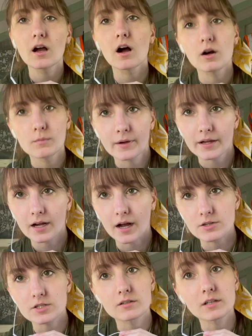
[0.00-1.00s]
Oh my
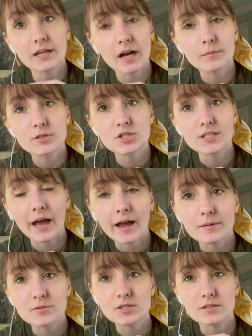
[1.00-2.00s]
gosh, look at how much
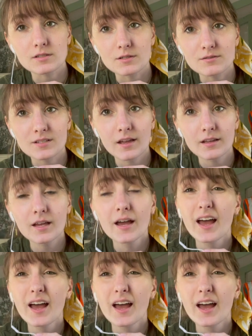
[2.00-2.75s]
time she's using,